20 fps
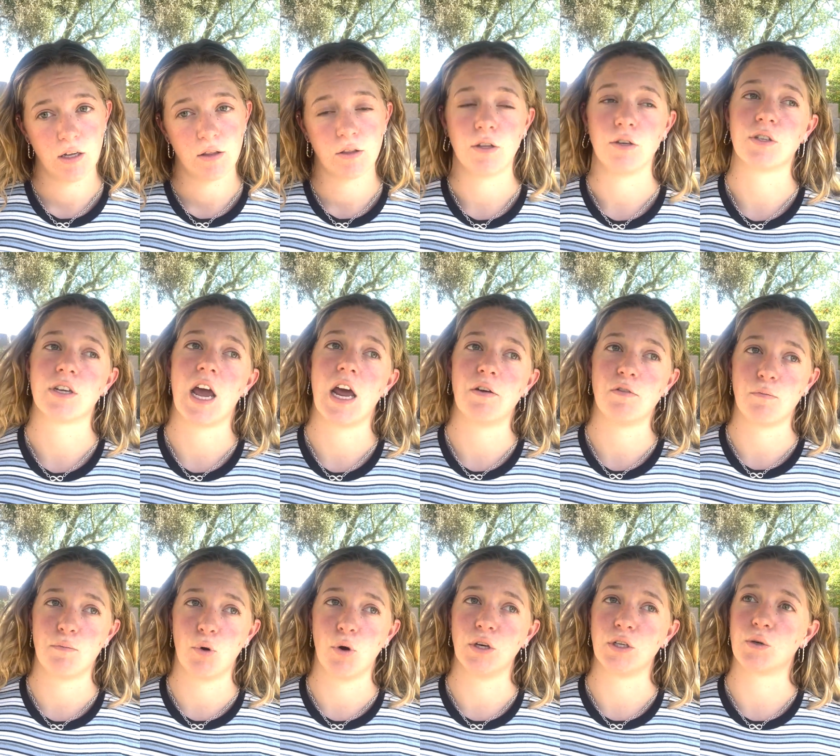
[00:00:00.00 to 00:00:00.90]
There's kind of a
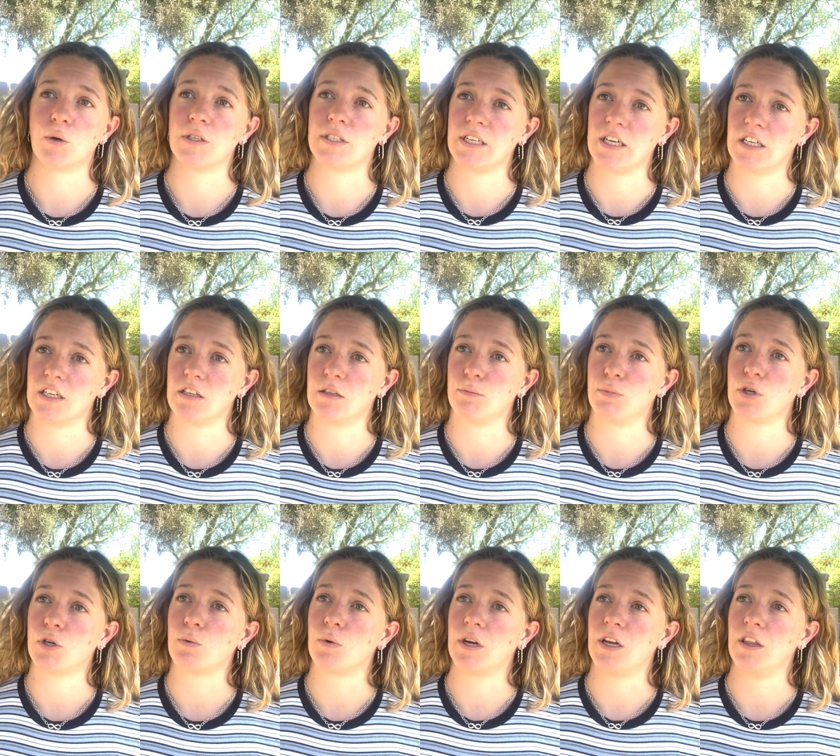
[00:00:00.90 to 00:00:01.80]
point towards the end of the
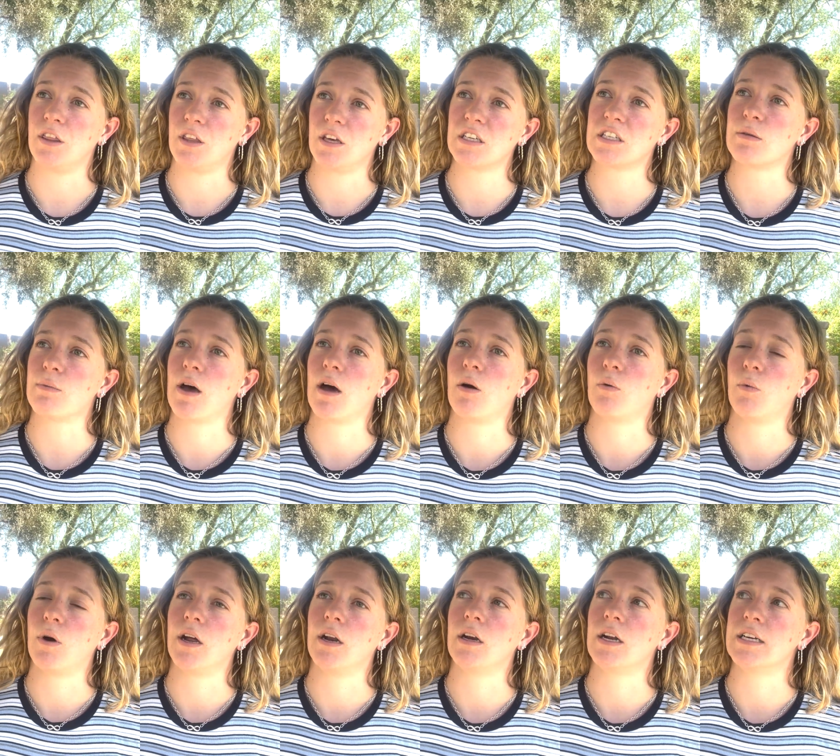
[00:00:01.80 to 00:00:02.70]
book where he thinks about
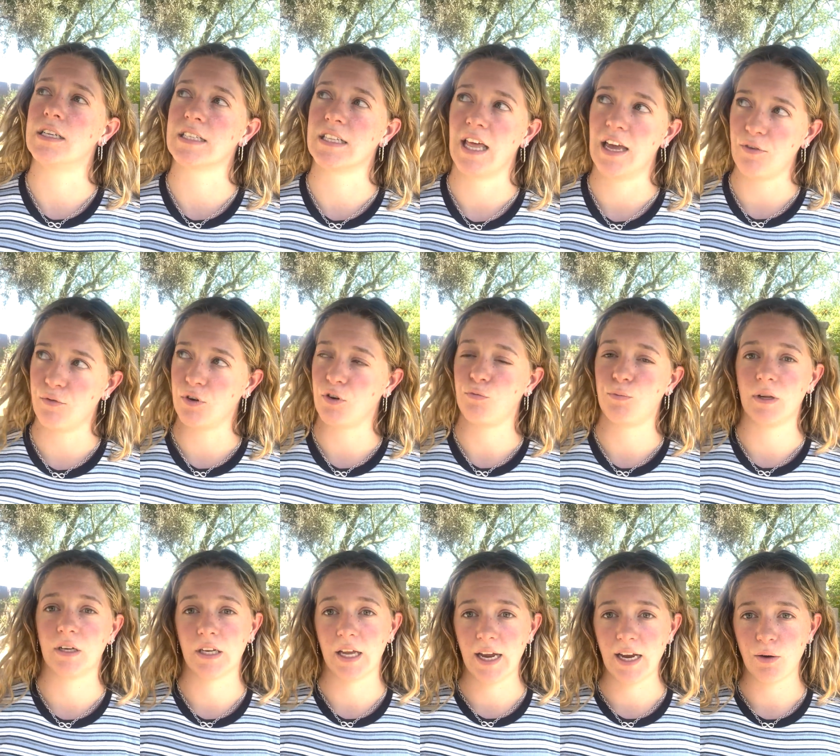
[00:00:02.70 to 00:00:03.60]
what his life would have
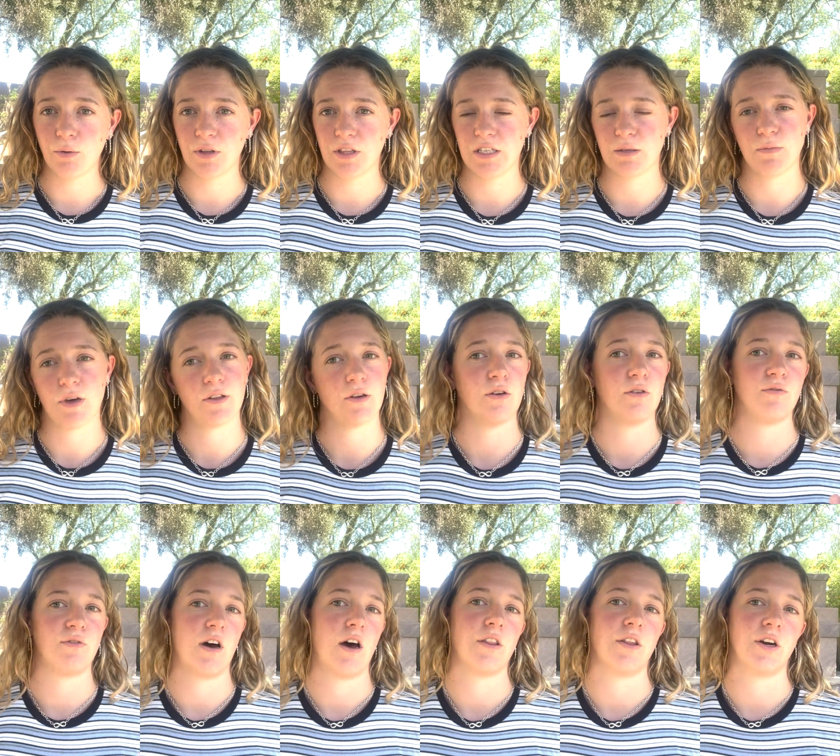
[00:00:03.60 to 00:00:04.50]
been like with his mother and
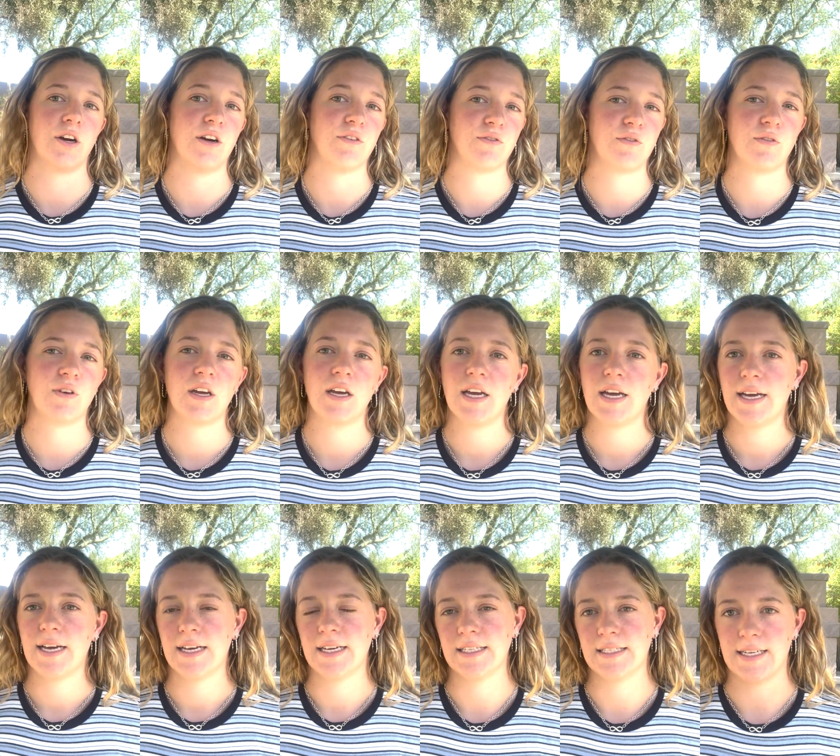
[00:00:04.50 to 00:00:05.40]
father if
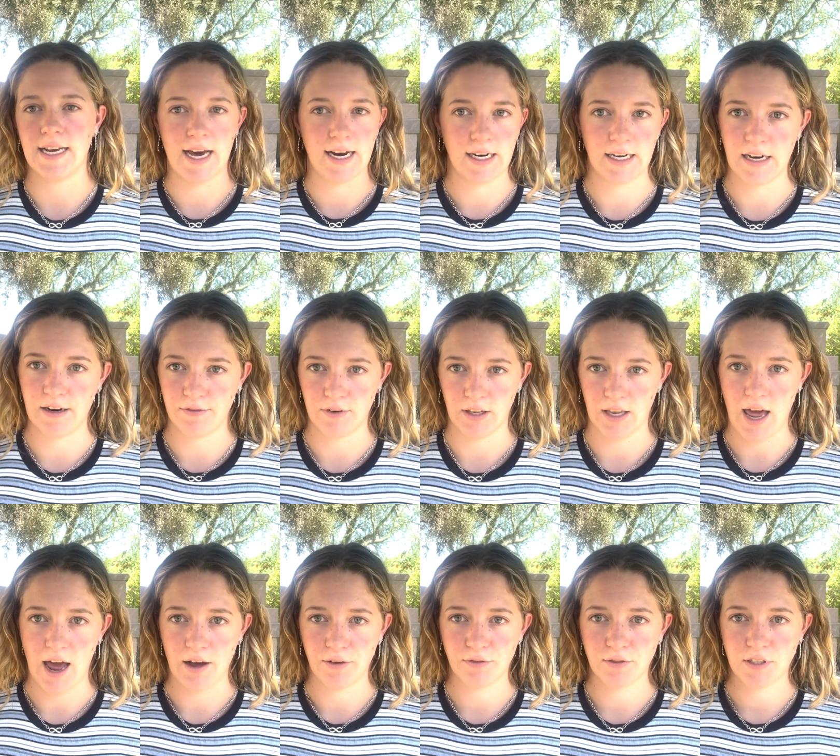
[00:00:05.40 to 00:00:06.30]
his dad had never
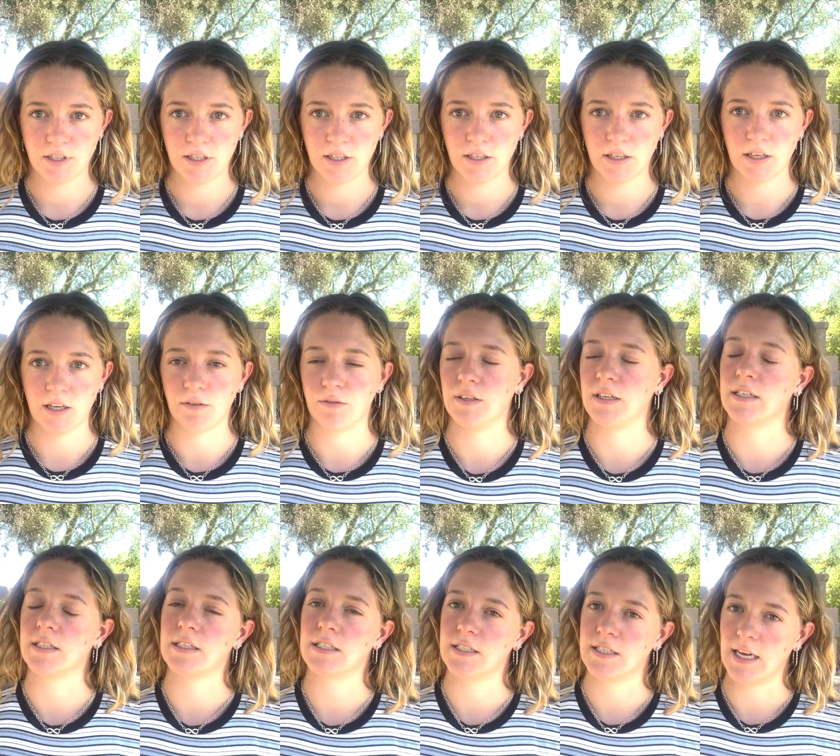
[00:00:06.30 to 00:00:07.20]
left, if he
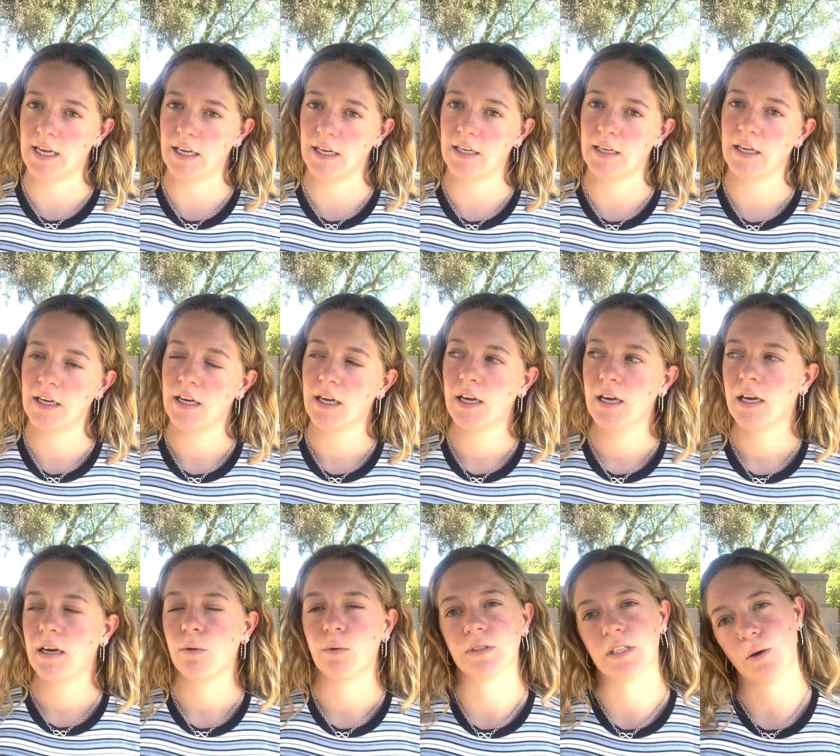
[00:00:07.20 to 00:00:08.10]
had stayed,
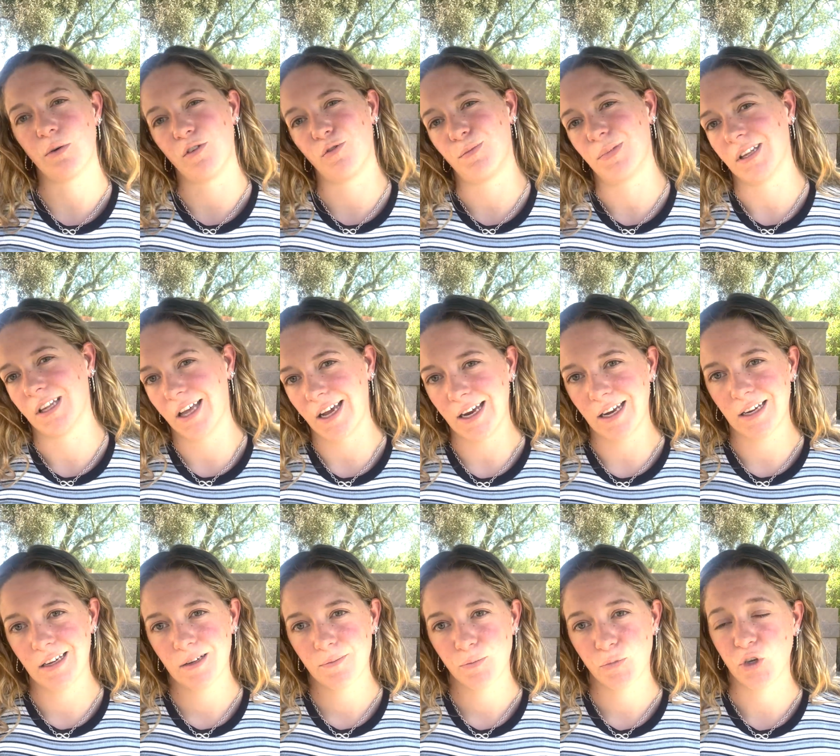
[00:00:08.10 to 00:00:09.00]
what that would have been like,
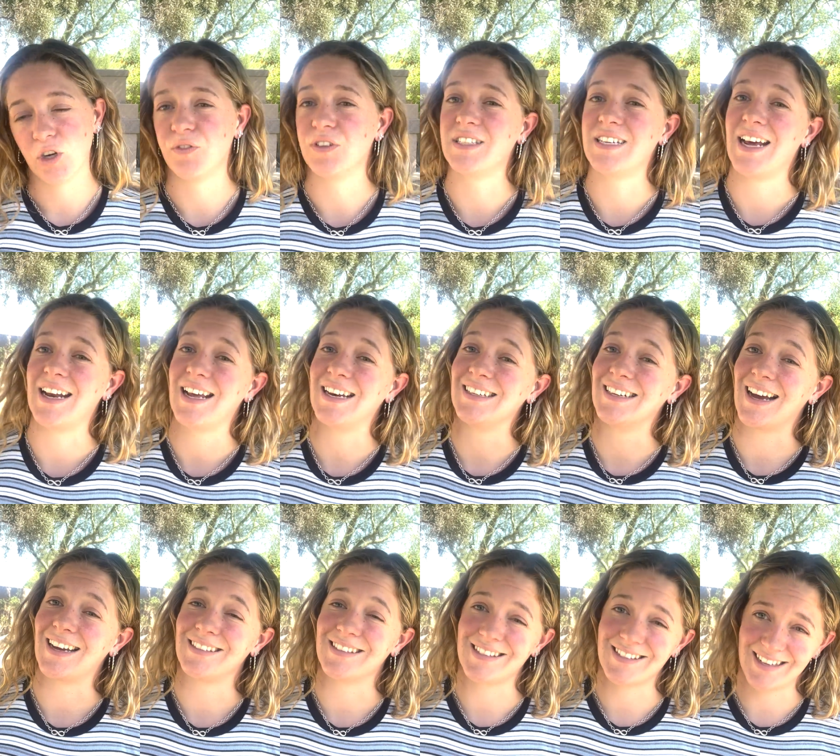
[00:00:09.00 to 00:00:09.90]
or if his dad hadn't
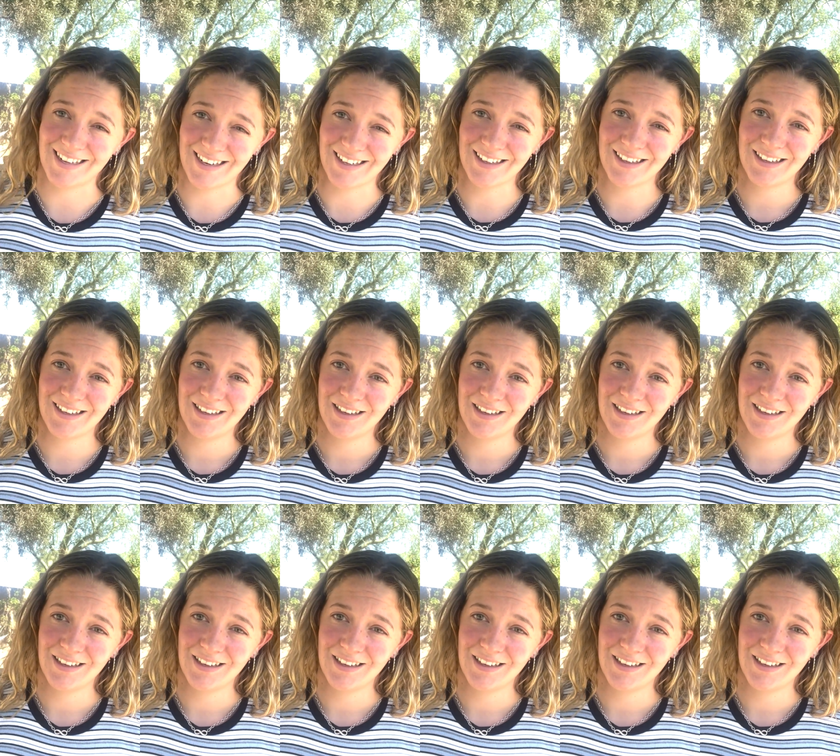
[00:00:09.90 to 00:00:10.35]
gotten sick,